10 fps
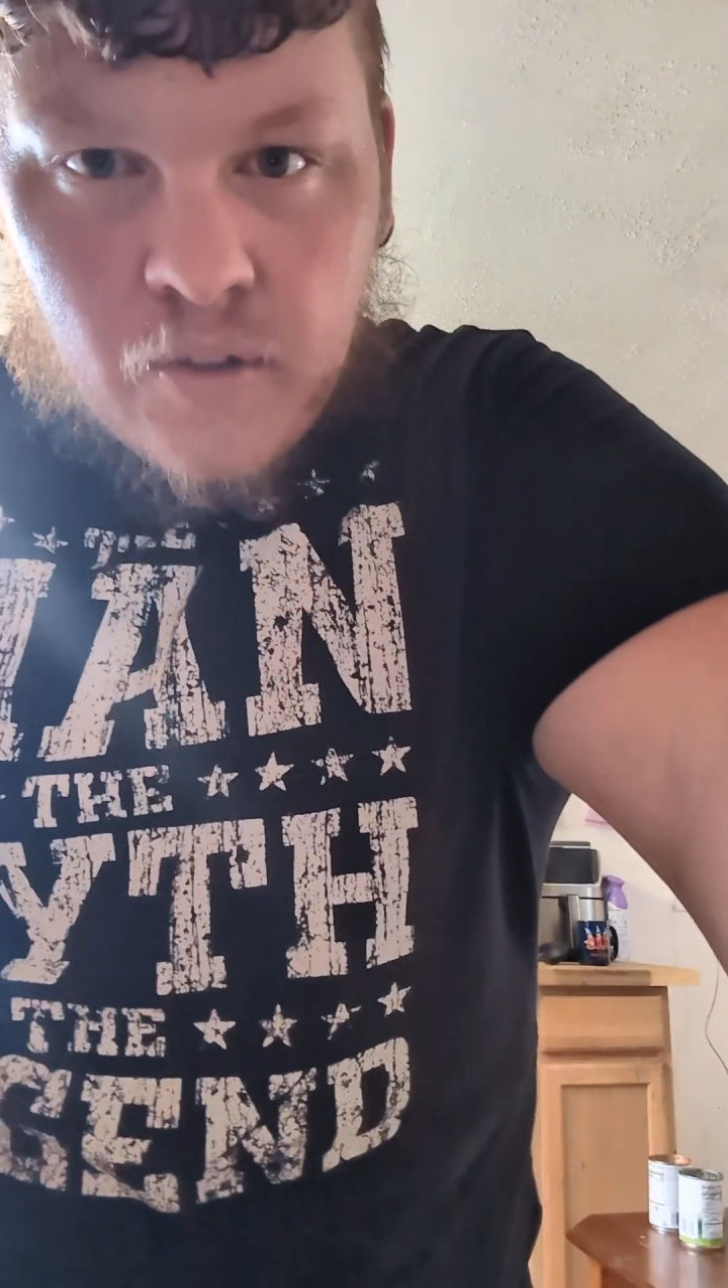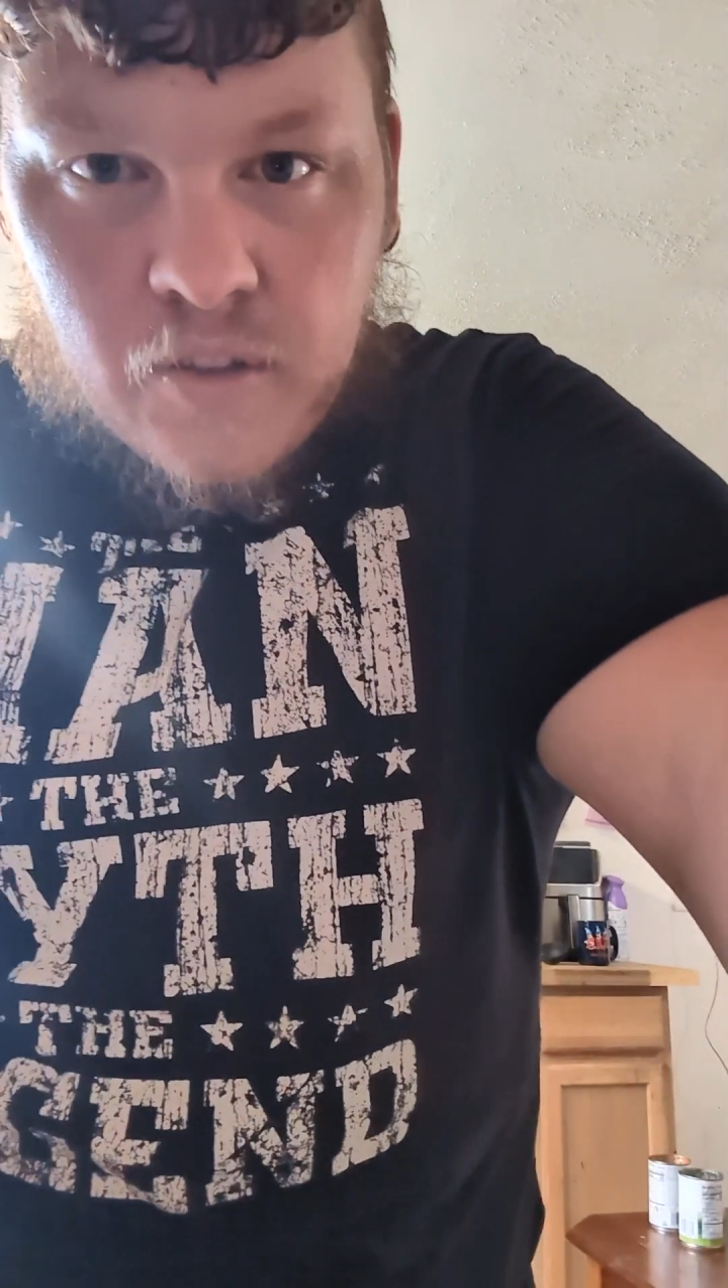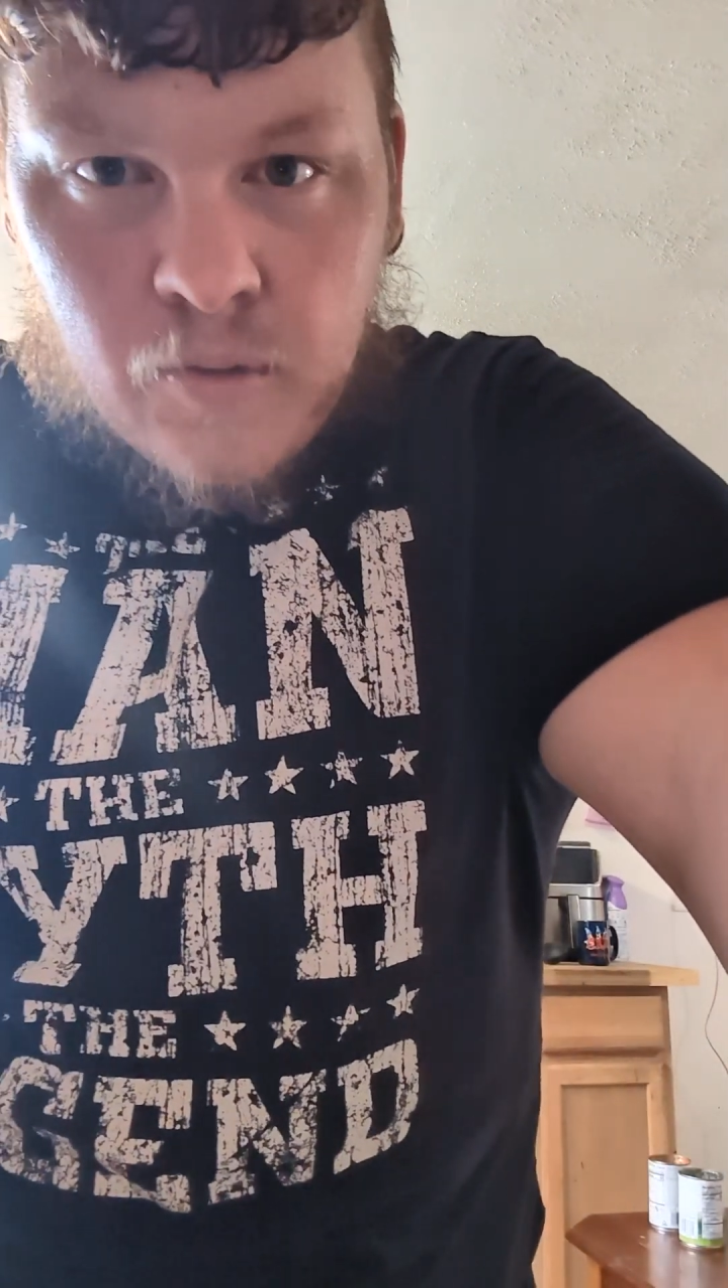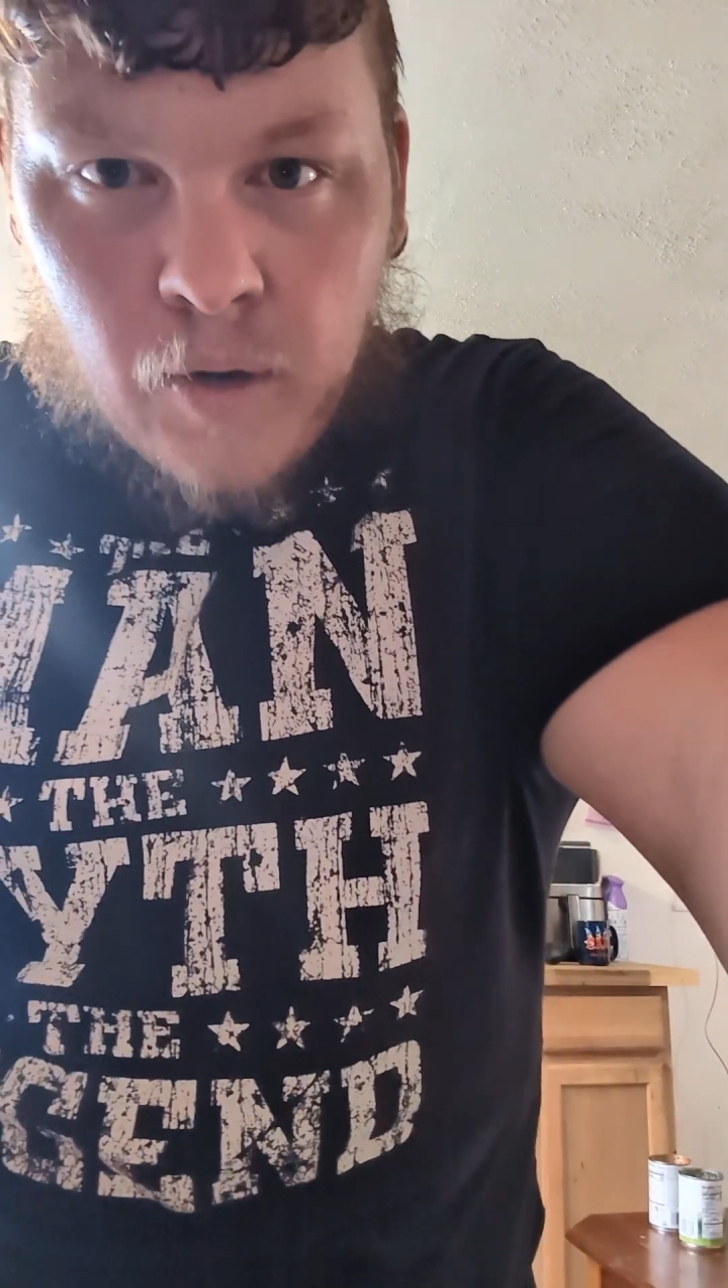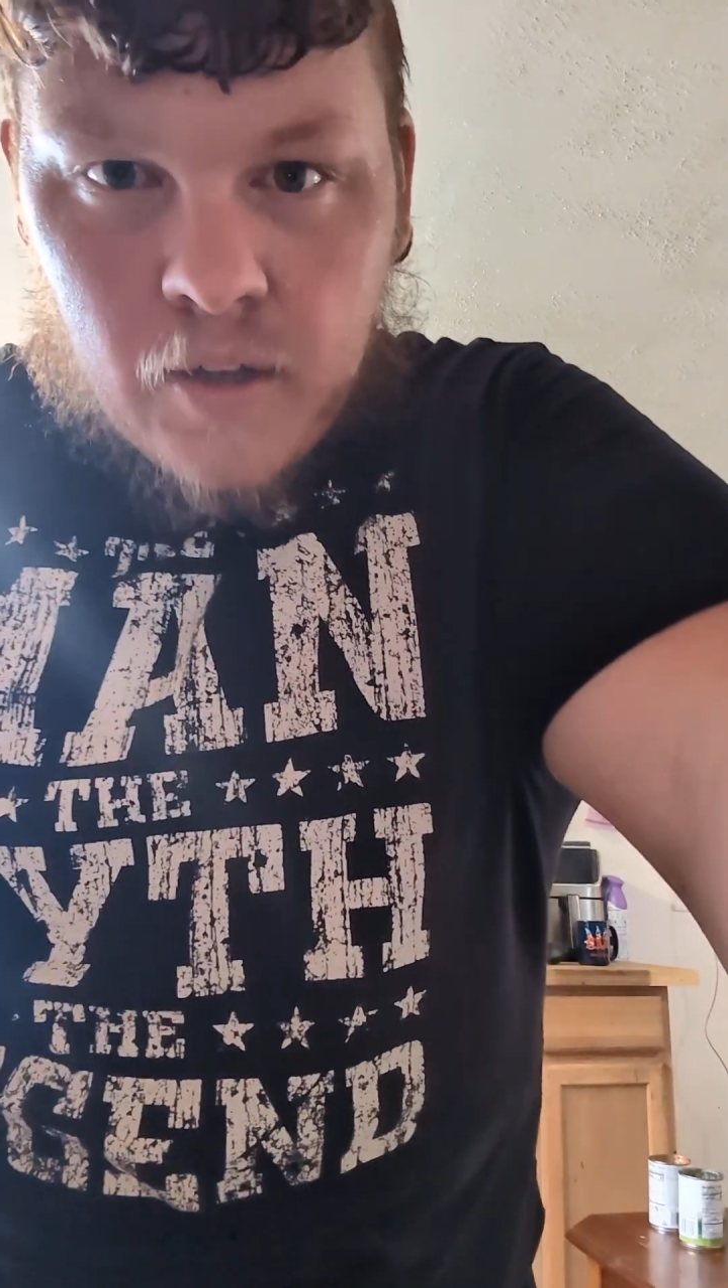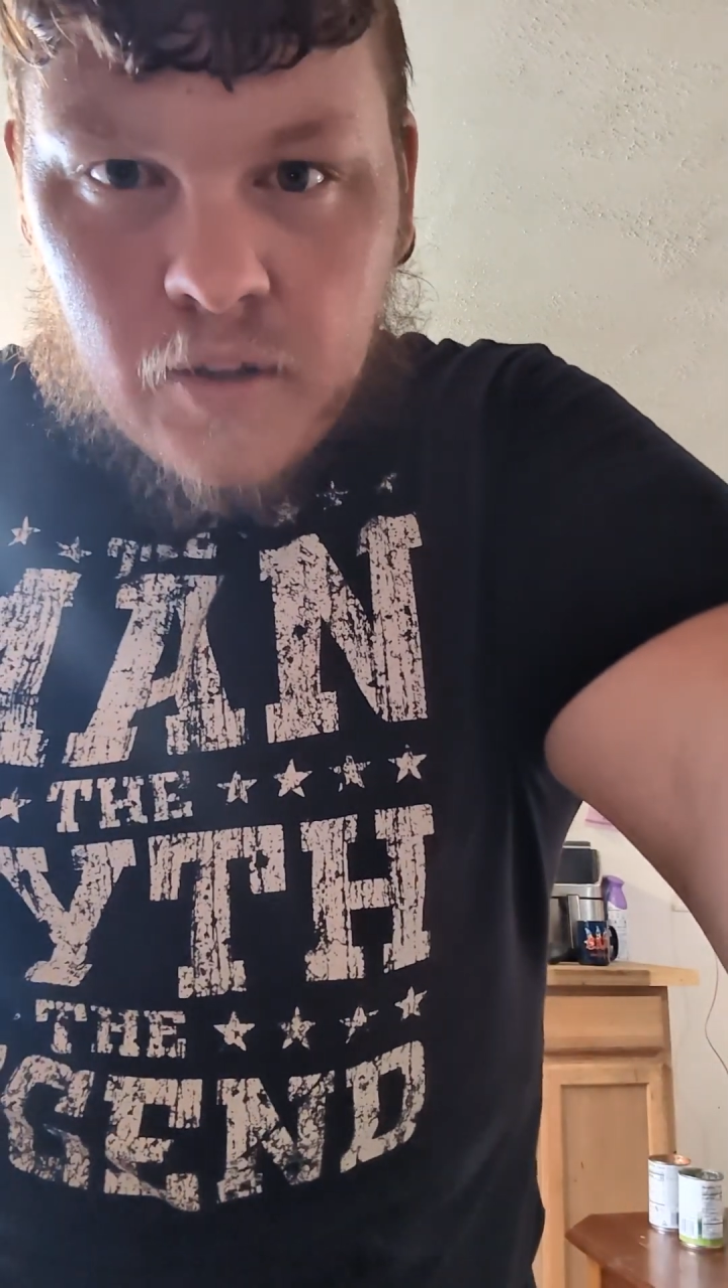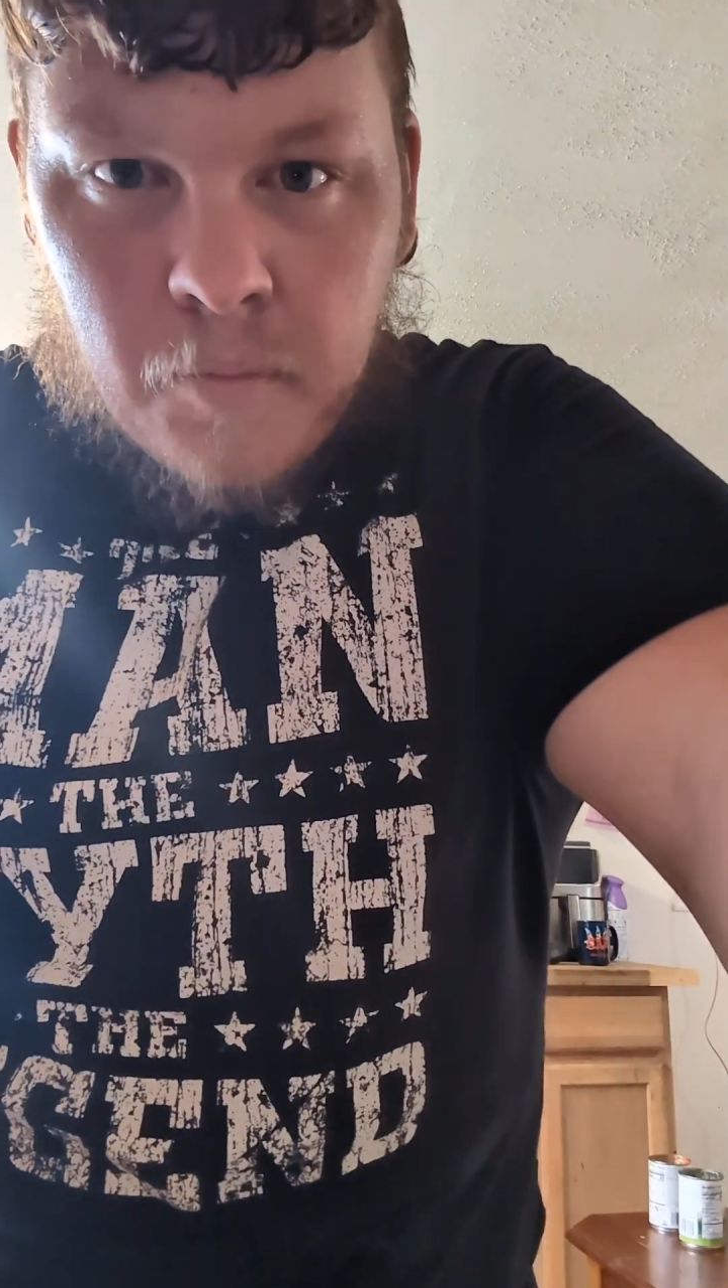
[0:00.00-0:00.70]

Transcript: just squash